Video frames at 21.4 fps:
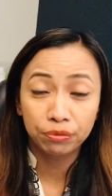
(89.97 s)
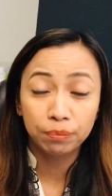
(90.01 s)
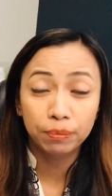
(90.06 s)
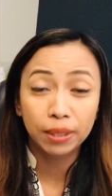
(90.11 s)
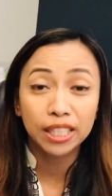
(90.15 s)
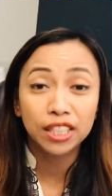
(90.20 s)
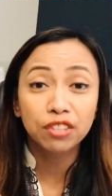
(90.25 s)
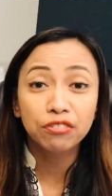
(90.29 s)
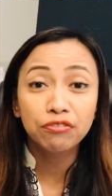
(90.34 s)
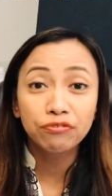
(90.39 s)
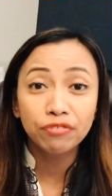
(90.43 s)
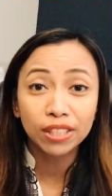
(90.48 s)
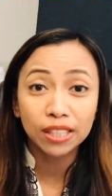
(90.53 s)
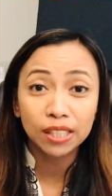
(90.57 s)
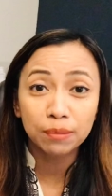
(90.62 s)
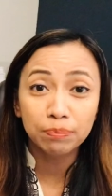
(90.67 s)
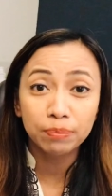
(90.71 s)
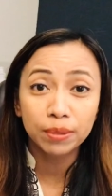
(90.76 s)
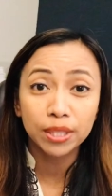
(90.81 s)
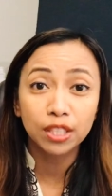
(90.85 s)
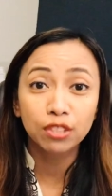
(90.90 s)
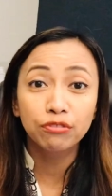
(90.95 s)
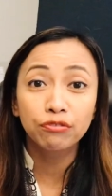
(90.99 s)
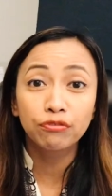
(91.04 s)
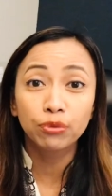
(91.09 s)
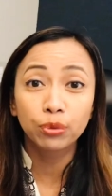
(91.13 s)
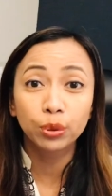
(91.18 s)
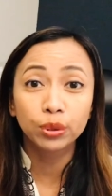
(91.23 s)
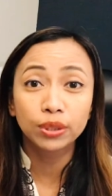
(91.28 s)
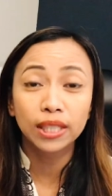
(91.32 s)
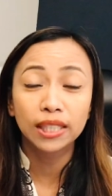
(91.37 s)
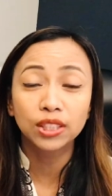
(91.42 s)
by the Philippine
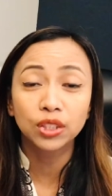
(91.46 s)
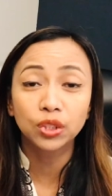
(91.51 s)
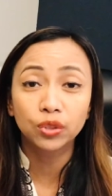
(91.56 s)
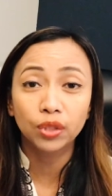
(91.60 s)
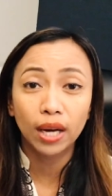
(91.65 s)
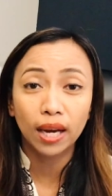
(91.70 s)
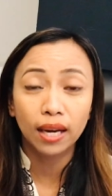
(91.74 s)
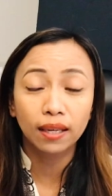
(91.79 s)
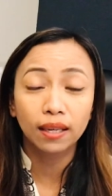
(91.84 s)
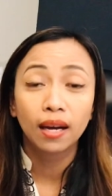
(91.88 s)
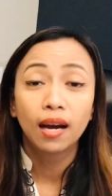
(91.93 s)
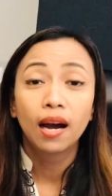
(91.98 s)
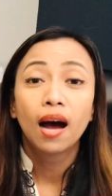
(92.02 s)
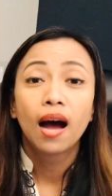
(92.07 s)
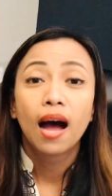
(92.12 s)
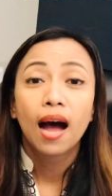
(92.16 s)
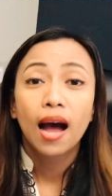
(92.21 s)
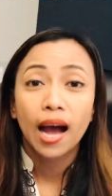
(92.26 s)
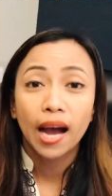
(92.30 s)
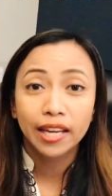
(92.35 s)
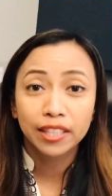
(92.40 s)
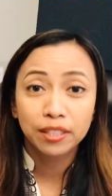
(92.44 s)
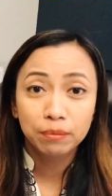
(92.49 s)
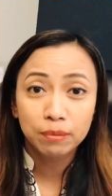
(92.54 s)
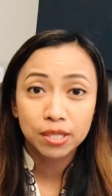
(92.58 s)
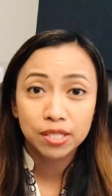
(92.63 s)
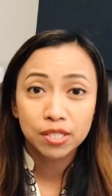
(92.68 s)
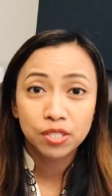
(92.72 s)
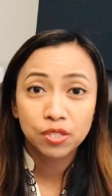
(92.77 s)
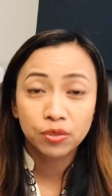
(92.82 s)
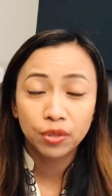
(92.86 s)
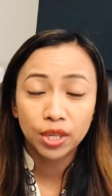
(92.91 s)
Food and Drug
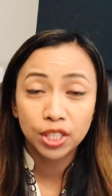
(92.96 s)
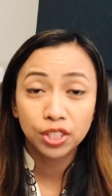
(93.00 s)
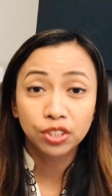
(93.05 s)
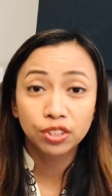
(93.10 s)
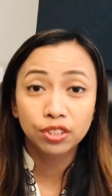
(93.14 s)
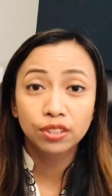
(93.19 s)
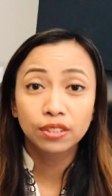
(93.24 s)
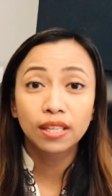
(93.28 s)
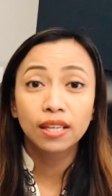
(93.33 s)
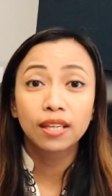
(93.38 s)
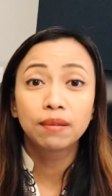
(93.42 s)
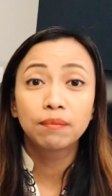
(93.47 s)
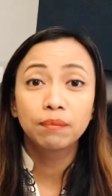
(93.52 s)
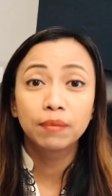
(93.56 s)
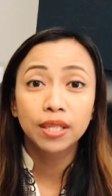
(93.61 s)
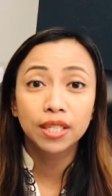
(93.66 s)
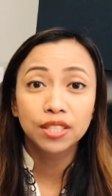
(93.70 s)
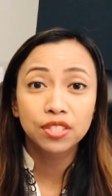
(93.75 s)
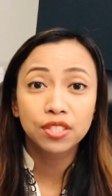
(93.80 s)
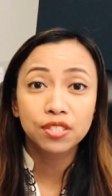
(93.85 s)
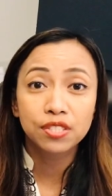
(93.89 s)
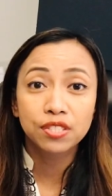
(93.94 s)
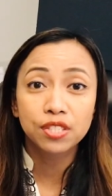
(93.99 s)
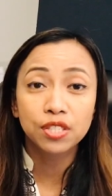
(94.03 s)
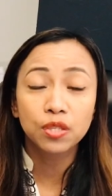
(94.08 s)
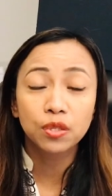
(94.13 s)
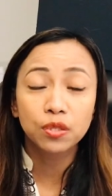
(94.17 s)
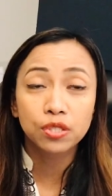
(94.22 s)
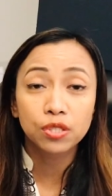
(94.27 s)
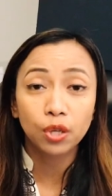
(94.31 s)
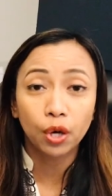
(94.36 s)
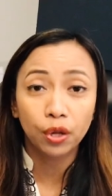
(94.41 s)
Administration Emergency
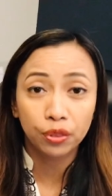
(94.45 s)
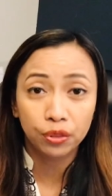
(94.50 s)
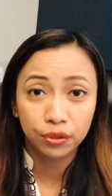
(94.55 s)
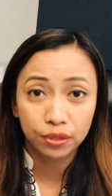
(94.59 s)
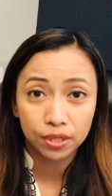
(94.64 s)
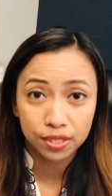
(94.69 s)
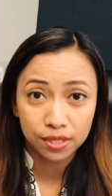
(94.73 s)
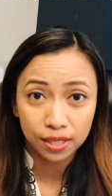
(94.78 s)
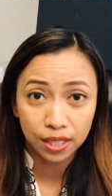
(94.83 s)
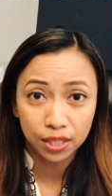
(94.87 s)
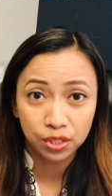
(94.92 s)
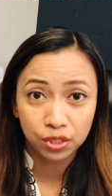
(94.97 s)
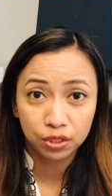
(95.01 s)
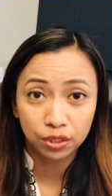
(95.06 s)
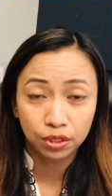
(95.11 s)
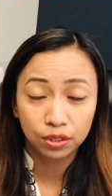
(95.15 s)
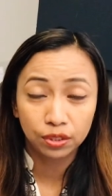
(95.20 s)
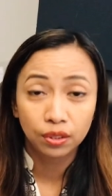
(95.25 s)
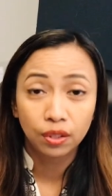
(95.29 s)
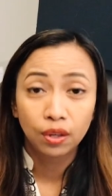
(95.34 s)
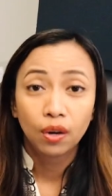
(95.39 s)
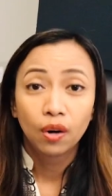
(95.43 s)
Use Authorization